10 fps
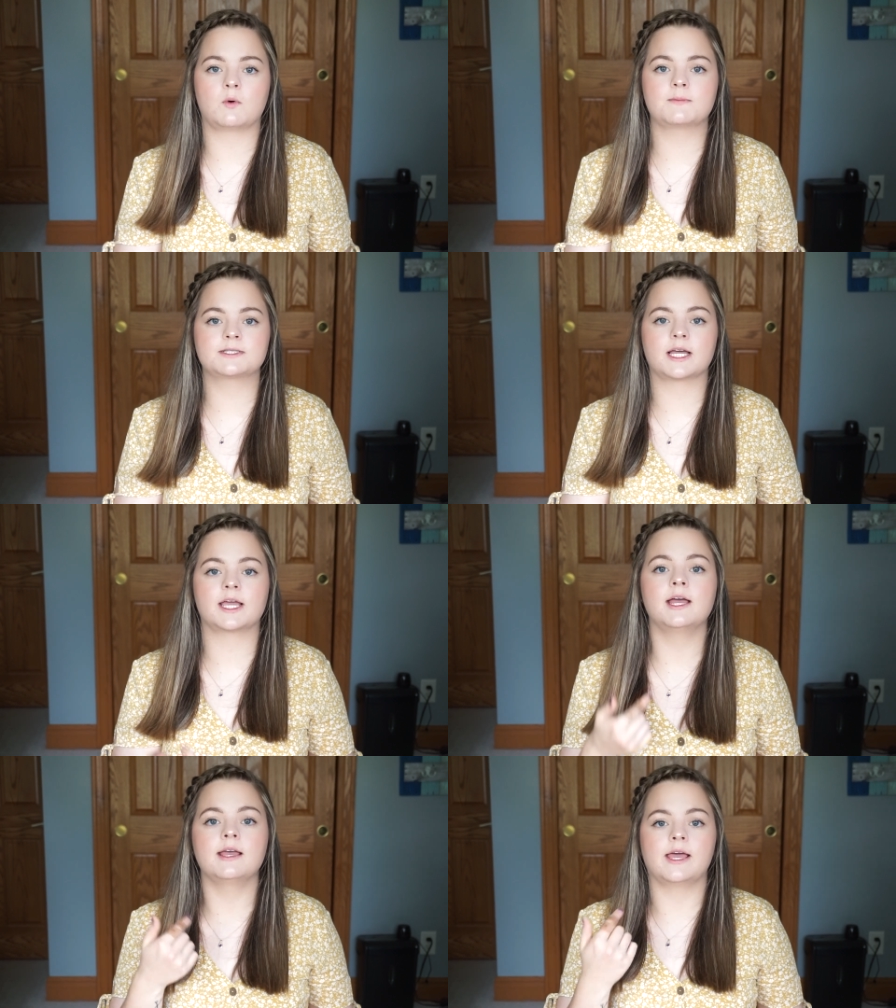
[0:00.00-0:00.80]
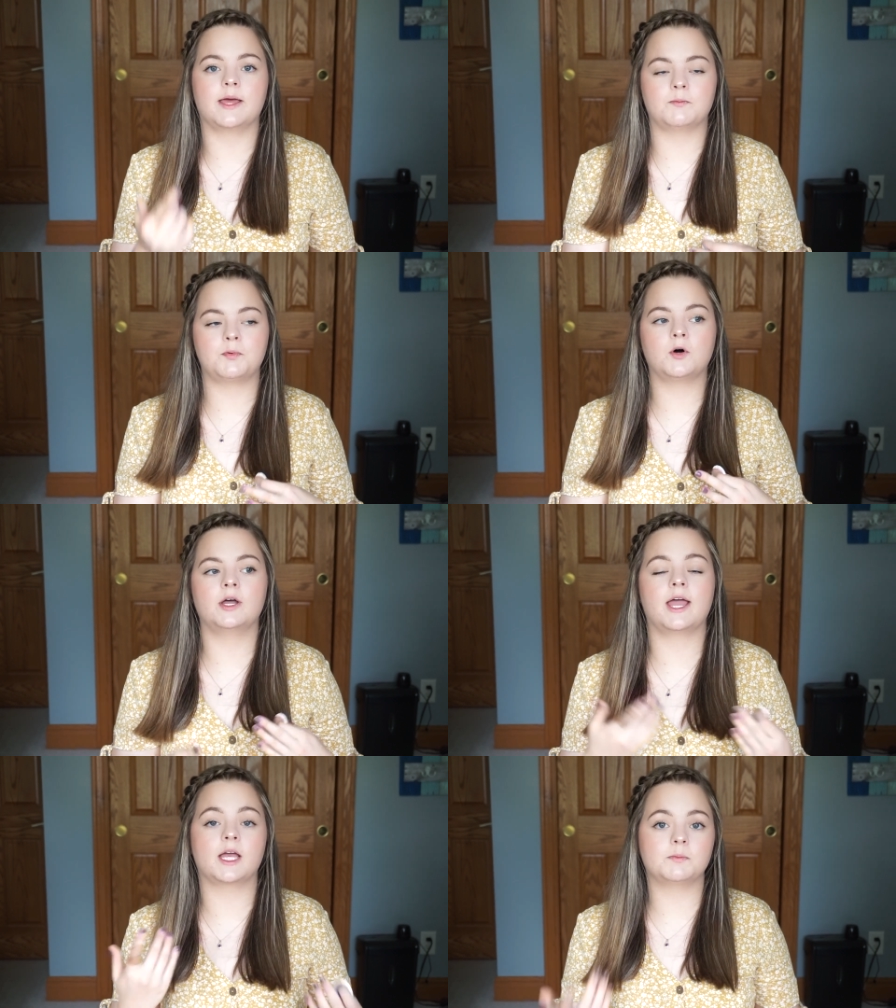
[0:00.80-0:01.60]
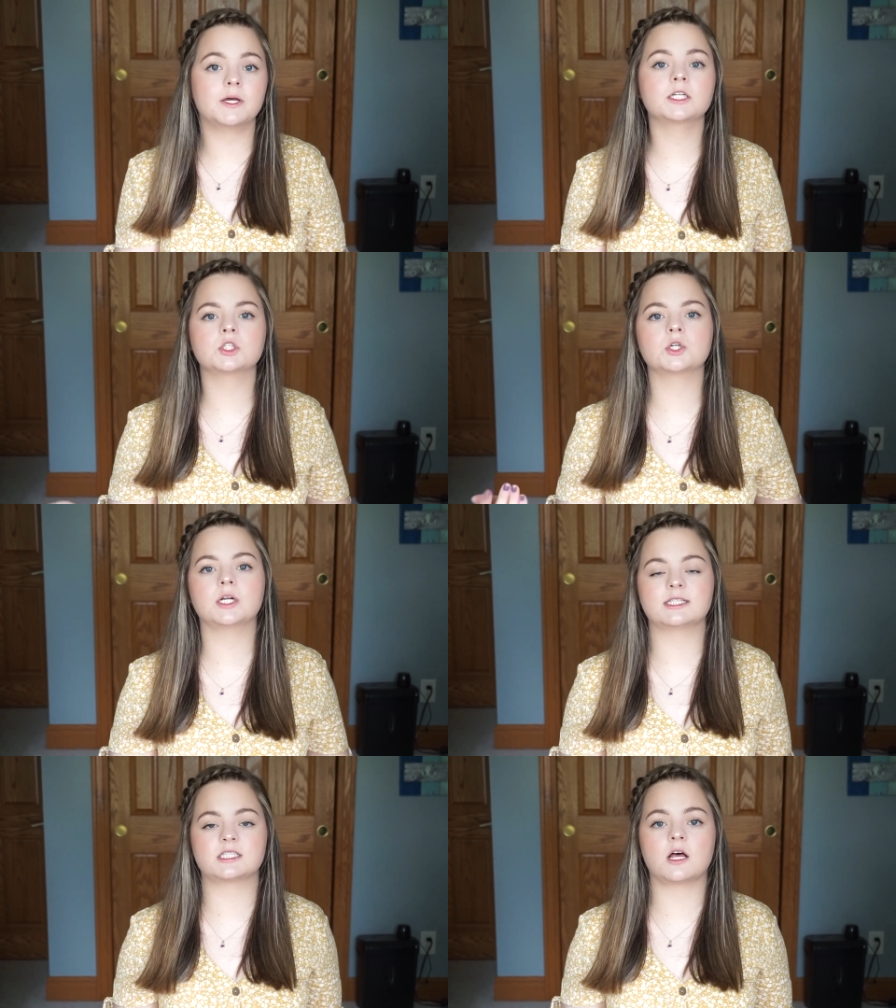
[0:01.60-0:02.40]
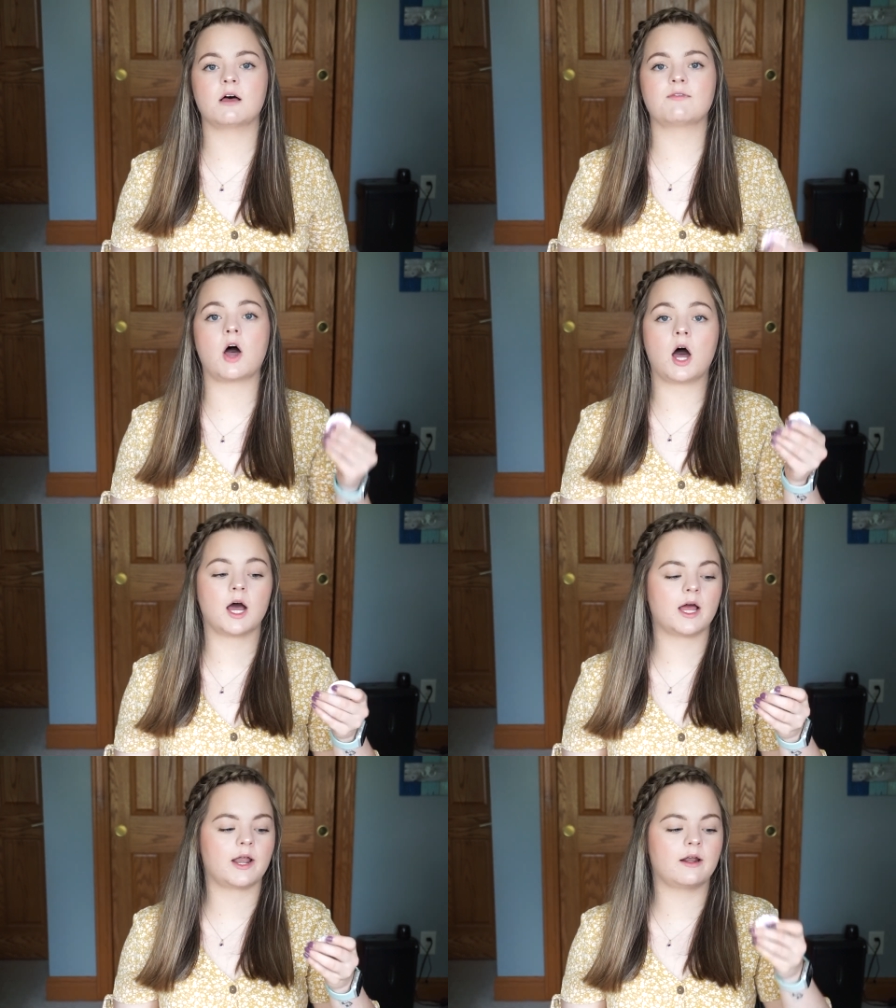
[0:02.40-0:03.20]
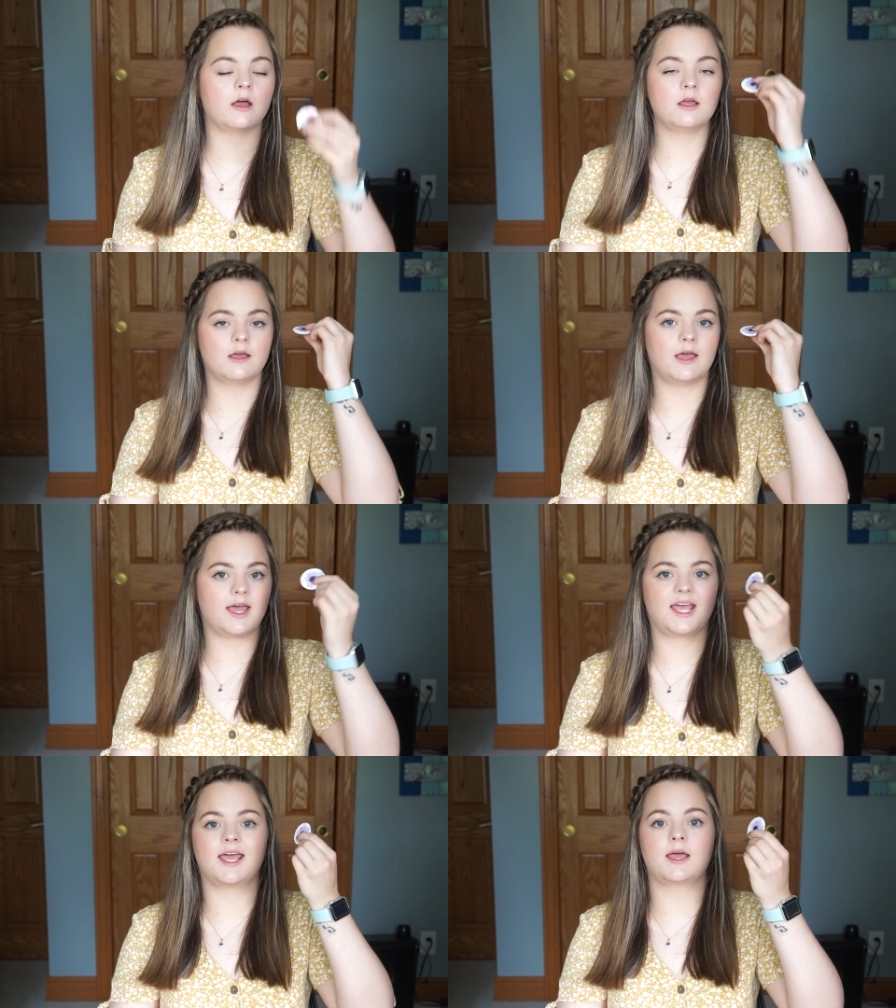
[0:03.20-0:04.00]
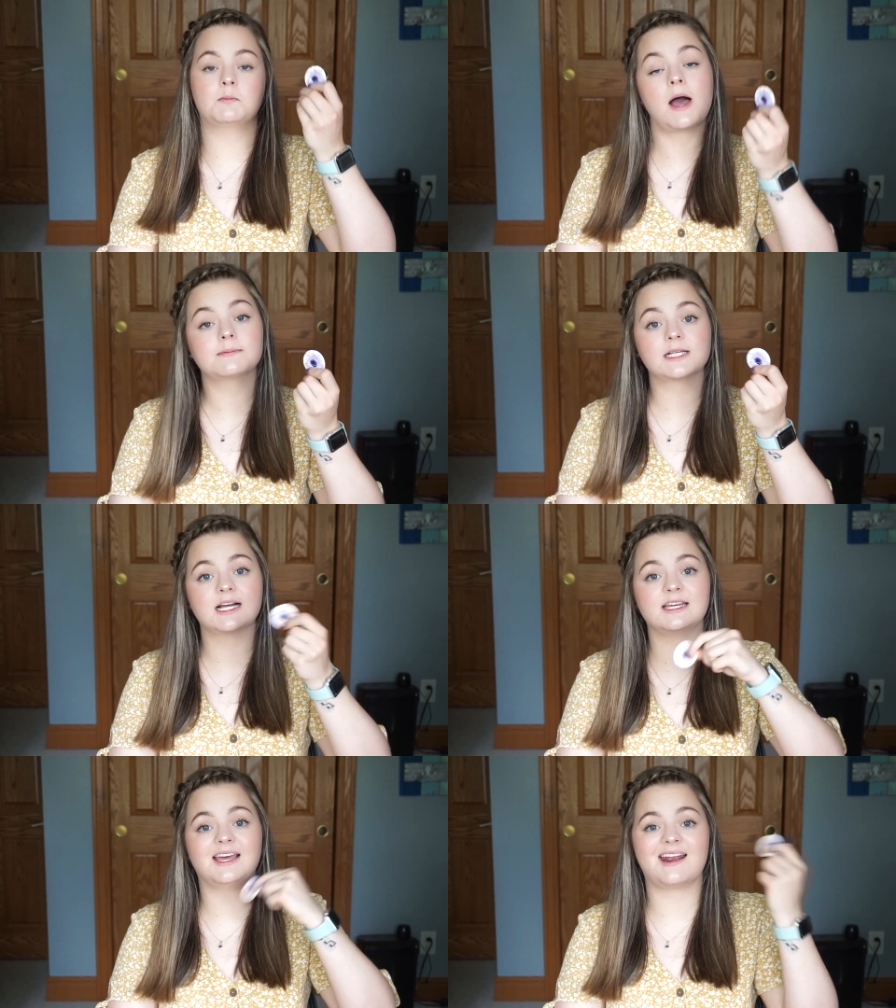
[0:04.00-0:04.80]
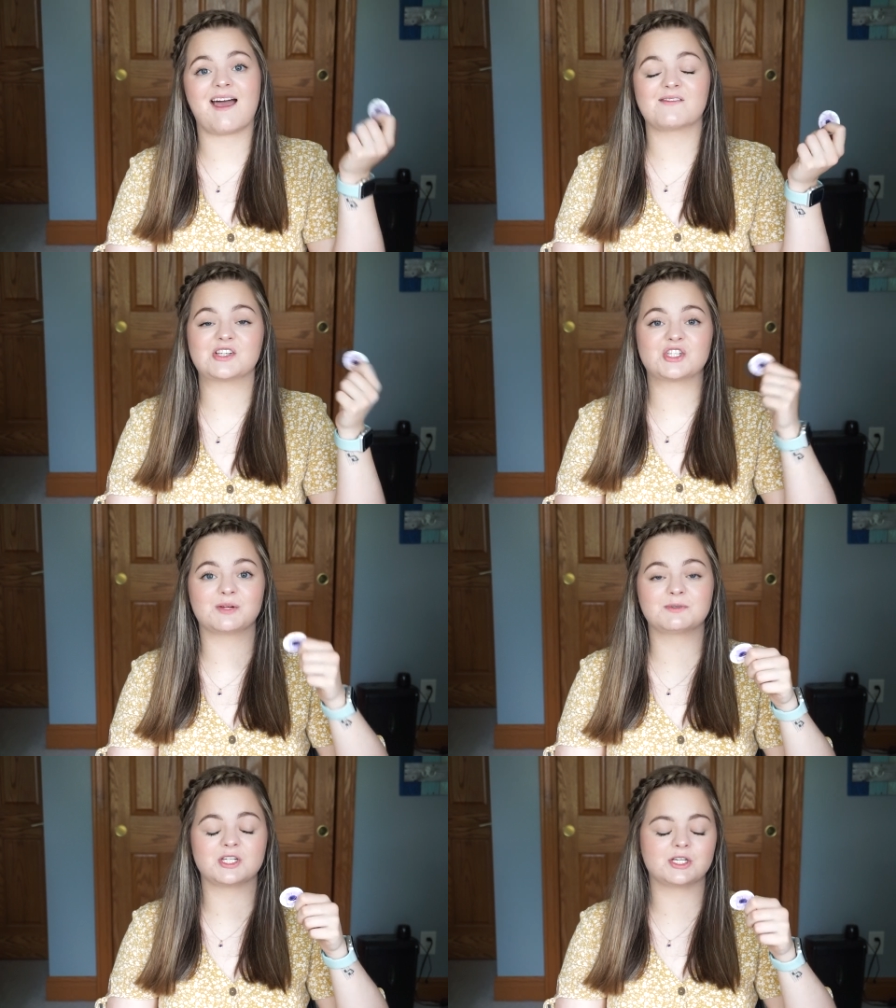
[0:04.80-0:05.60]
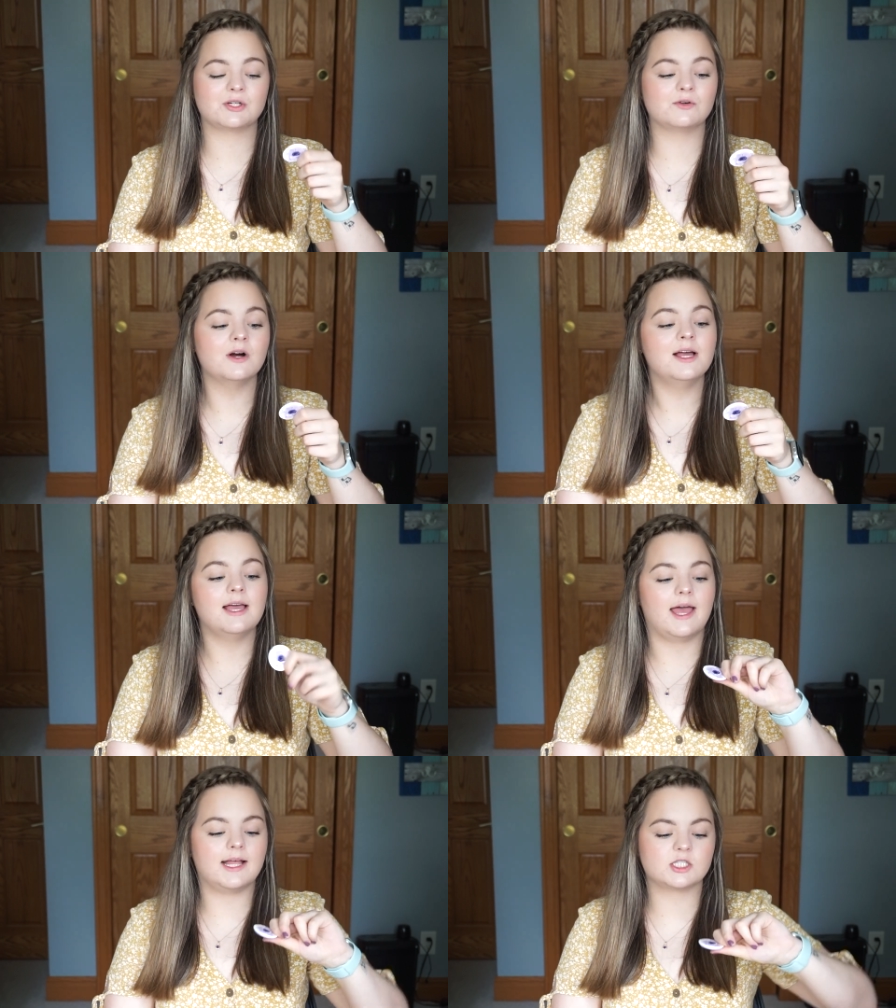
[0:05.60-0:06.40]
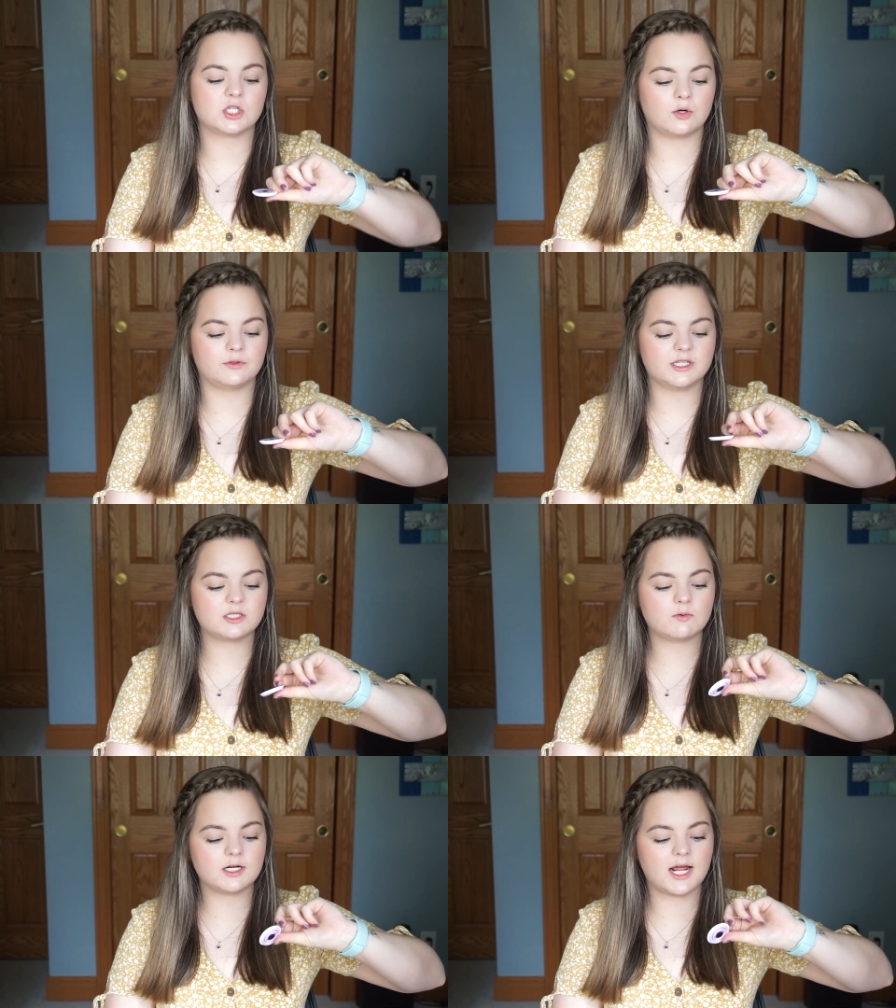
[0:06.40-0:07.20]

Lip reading: website and put a picture and stuff on a pop socket and have it shipped to you. And so this one,